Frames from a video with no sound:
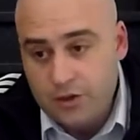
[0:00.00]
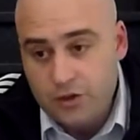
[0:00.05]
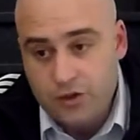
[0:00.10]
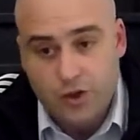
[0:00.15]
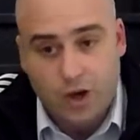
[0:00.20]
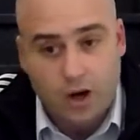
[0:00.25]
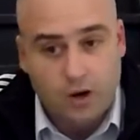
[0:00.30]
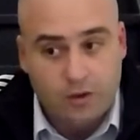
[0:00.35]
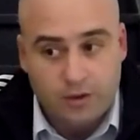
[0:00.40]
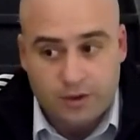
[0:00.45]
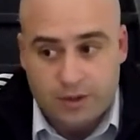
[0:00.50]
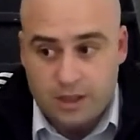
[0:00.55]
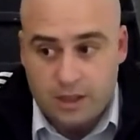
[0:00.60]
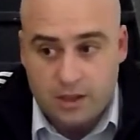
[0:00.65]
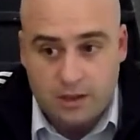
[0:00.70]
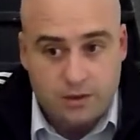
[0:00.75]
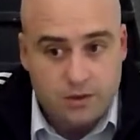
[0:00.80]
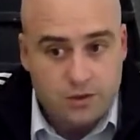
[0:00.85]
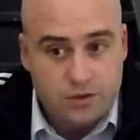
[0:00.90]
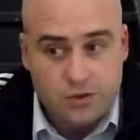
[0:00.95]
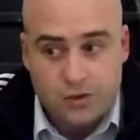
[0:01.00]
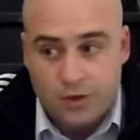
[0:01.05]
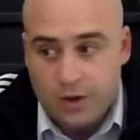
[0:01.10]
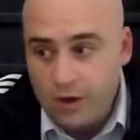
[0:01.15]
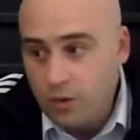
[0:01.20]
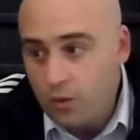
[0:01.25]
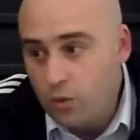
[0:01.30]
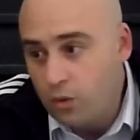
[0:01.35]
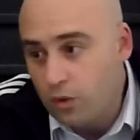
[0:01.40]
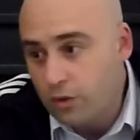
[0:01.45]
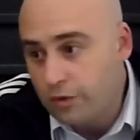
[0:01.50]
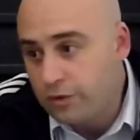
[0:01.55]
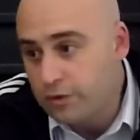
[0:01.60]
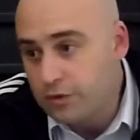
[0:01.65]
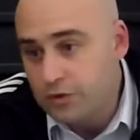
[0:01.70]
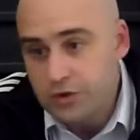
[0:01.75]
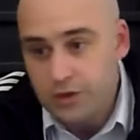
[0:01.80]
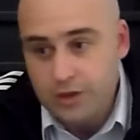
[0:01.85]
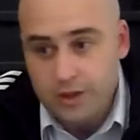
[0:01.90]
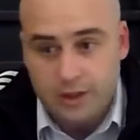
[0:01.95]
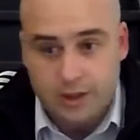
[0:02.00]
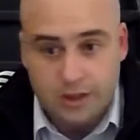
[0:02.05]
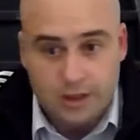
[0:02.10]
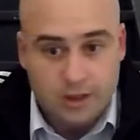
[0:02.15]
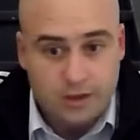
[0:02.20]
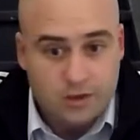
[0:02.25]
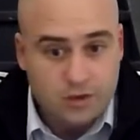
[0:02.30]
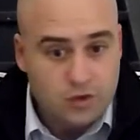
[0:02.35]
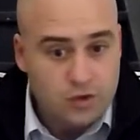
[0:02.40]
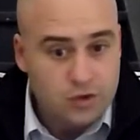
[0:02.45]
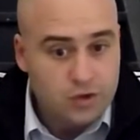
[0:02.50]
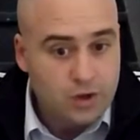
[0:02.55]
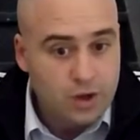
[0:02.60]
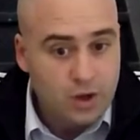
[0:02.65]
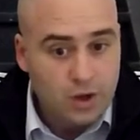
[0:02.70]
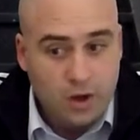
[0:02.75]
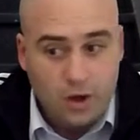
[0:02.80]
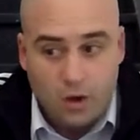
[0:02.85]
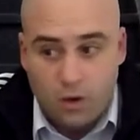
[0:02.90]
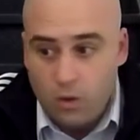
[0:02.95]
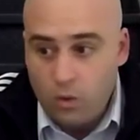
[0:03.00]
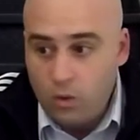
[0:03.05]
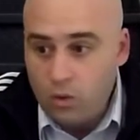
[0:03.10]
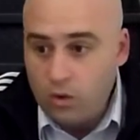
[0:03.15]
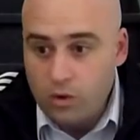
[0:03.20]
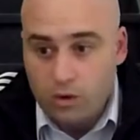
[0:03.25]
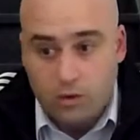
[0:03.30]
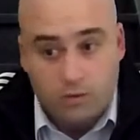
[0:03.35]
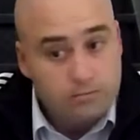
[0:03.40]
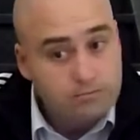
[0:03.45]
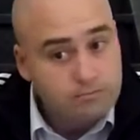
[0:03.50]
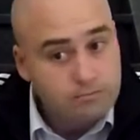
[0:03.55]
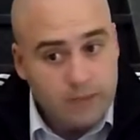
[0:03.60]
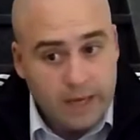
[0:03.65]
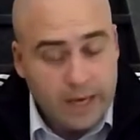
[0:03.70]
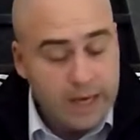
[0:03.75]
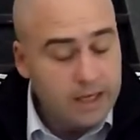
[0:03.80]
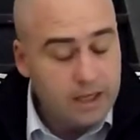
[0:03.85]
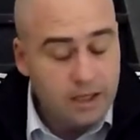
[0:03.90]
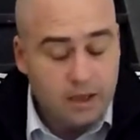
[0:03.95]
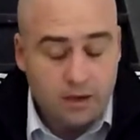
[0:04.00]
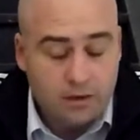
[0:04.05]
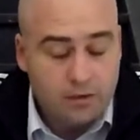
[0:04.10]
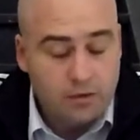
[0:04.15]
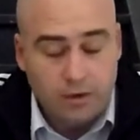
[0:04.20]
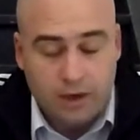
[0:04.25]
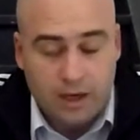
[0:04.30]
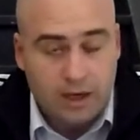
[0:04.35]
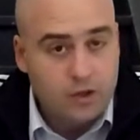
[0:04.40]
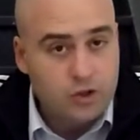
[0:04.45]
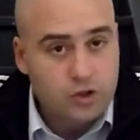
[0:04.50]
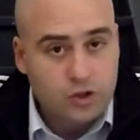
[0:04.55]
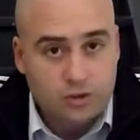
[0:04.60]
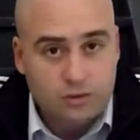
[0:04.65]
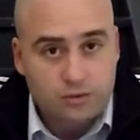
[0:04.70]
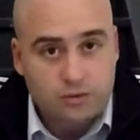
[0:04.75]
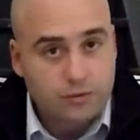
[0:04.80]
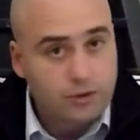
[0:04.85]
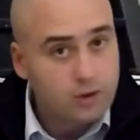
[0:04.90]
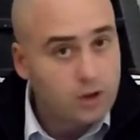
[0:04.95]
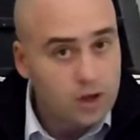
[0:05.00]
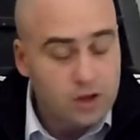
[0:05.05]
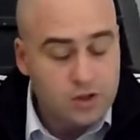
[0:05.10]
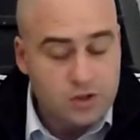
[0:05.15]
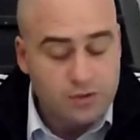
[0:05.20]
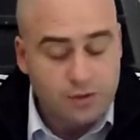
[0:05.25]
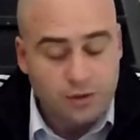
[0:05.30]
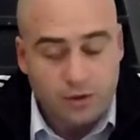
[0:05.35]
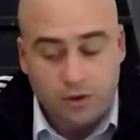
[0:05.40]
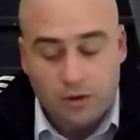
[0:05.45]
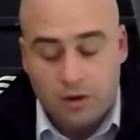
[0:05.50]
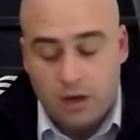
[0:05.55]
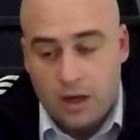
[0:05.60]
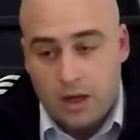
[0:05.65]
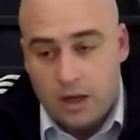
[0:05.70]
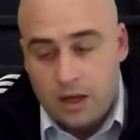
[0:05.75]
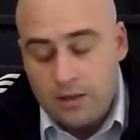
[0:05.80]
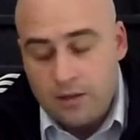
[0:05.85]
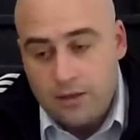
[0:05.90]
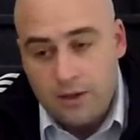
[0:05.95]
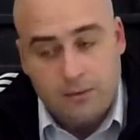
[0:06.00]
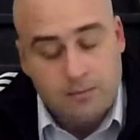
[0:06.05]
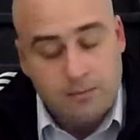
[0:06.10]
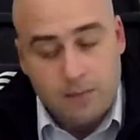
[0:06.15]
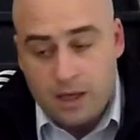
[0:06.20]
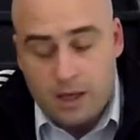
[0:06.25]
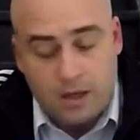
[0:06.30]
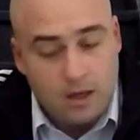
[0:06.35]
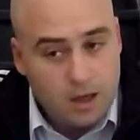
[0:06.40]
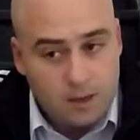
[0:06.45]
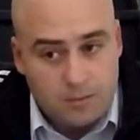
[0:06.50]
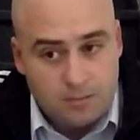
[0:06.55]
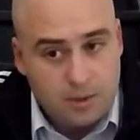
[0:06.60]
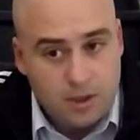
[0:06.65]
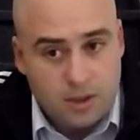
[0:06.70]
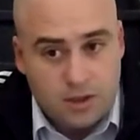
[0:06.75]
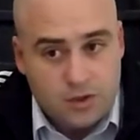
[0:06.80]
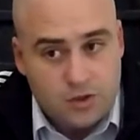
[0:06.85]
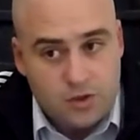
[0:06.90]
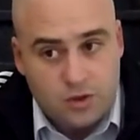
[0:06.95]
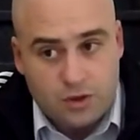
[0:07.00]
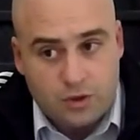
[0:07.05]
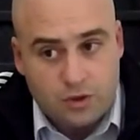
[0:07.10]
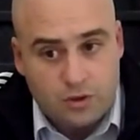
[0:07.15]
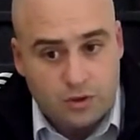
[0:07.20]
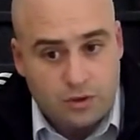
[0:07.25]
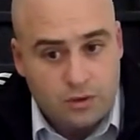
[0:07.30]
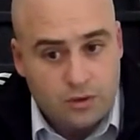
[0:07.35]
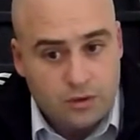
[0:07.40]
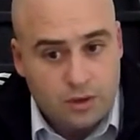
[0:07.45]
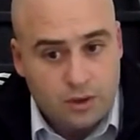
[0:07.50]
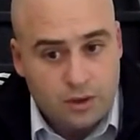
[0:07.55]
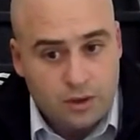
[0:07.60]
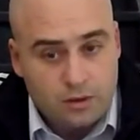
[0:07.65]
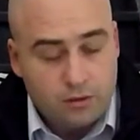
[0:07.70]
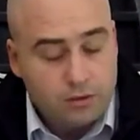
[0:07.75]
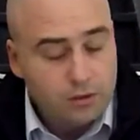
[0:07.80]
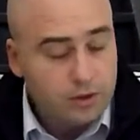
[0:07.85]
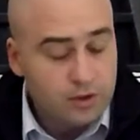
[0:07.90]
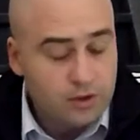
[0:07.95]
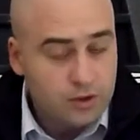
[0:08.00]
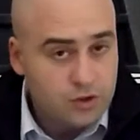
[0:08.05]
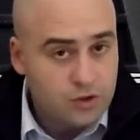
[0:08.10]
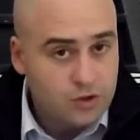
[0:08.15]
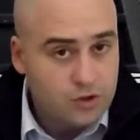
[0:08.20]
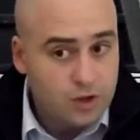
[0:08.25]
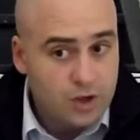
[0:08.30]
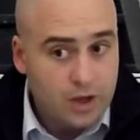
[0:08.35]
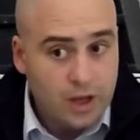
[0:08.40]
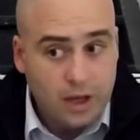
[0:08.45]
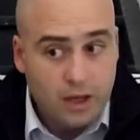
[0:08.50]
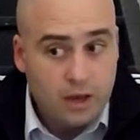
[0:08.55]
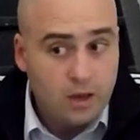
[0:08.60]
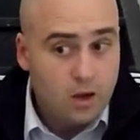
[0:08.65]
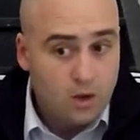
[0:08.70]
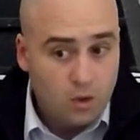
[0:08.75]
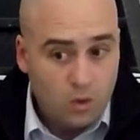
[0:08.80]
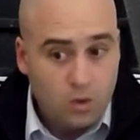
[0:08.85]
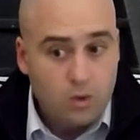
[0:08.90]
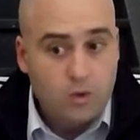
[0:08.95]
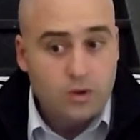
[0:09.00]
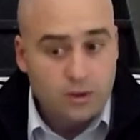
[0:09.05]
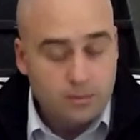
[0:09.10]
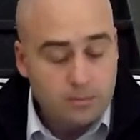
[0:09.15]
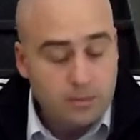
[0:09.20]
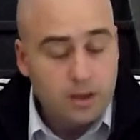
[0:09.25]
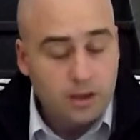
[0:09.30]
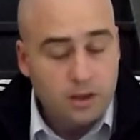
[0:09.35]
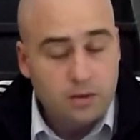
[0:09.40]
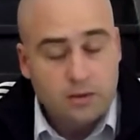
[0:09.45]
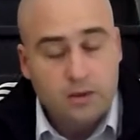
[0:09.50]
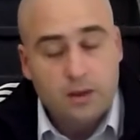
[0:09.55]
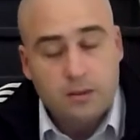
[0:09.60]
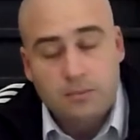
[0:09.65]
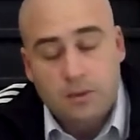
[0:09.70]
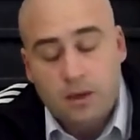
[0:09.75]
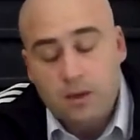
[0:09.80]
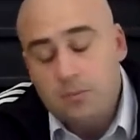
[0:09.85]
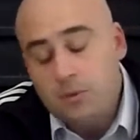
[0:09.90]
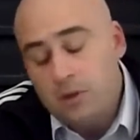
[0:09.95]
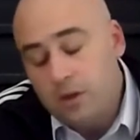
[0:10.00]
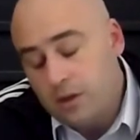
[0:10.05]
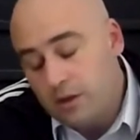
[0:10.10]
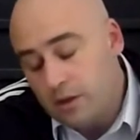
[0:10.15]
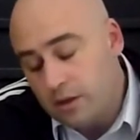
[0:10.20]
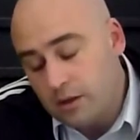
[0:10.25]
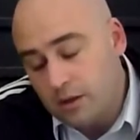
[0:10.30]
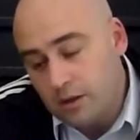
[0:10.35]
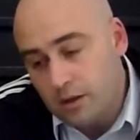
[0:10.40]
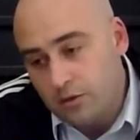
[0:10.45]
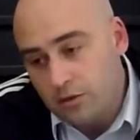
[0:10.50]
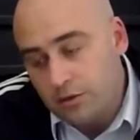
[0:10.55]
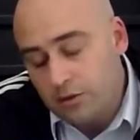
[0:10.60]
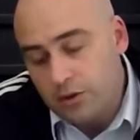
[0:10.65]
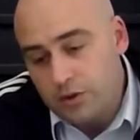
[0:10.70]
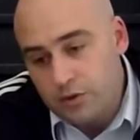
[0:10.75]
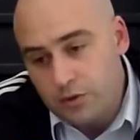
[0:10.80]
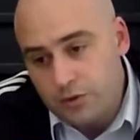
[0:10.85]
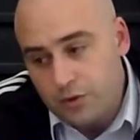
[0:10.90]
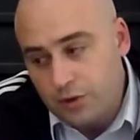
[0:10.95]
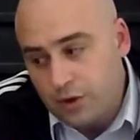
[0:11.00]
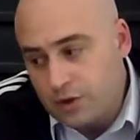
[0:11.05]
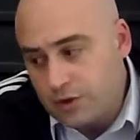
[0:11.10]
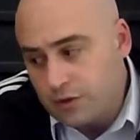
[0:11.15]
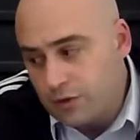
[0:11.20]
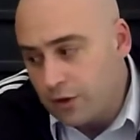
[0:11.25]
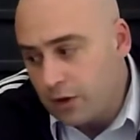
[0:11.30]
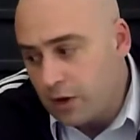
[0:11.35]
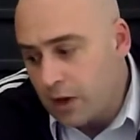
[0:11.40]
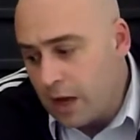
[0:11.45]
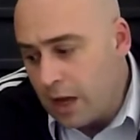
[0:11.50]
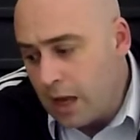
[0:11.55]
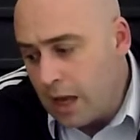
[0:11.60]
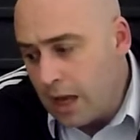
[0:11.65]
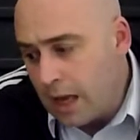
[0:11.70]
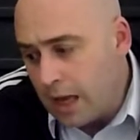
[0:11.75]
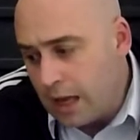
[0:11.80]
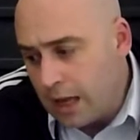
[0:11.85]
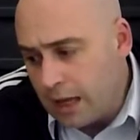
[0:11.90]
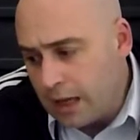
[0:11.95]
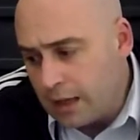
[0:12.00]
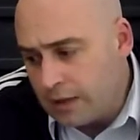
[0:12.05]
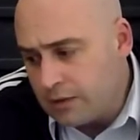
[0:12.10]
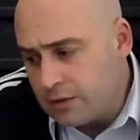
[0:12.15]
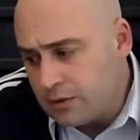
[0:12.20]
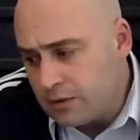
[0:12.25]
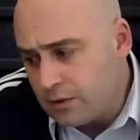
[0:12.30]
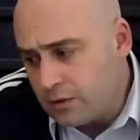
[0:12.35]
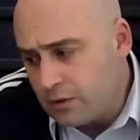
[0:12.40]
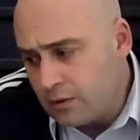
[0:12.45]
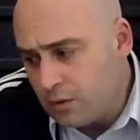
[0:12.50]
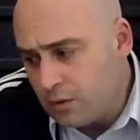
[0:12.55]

Socrates or Thucydides or any other ancient philosopher that may not be considered uh, religious today or that may, that may be a, a religious philosopher. And